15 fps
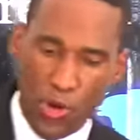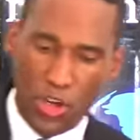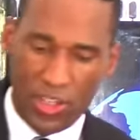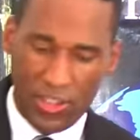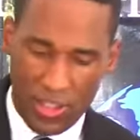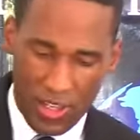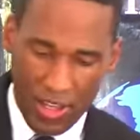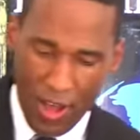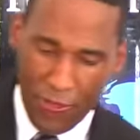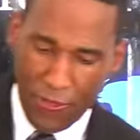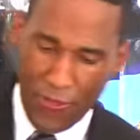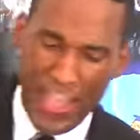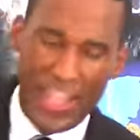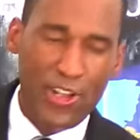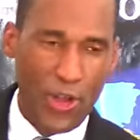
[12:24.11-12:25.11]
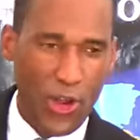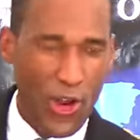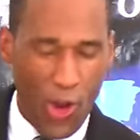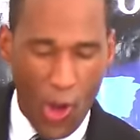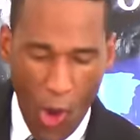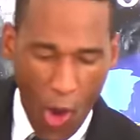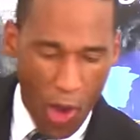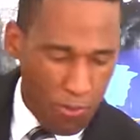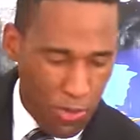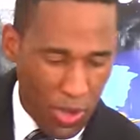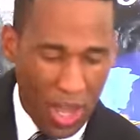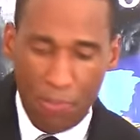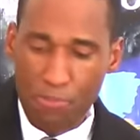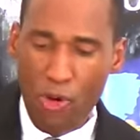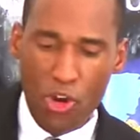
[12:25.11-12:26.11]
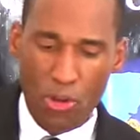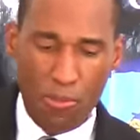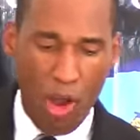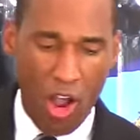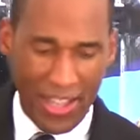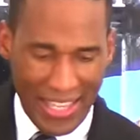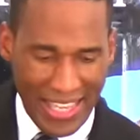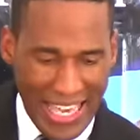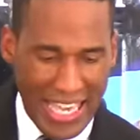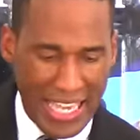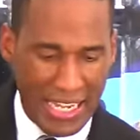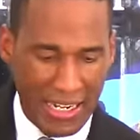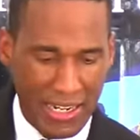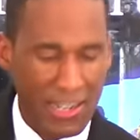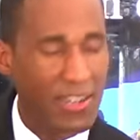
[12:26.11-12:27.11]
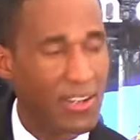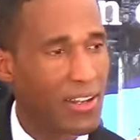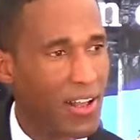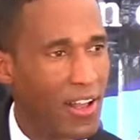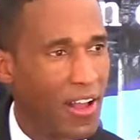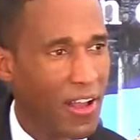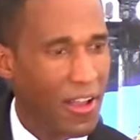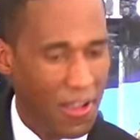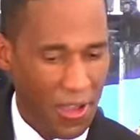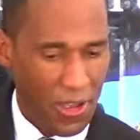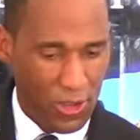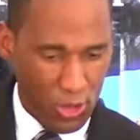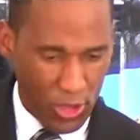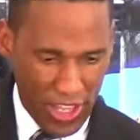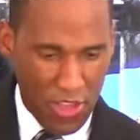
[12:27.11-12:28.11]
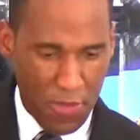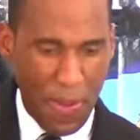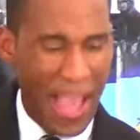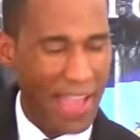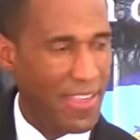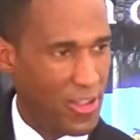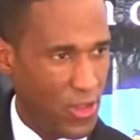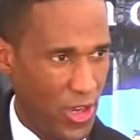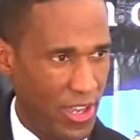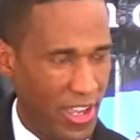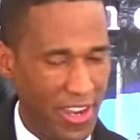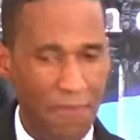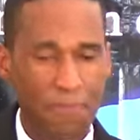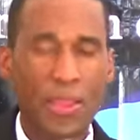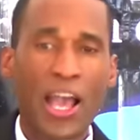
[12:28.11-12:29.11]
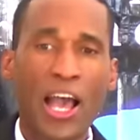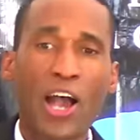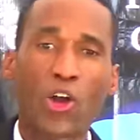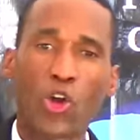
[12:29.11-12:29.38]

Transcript: put a finger up a bookmark here to this passage here.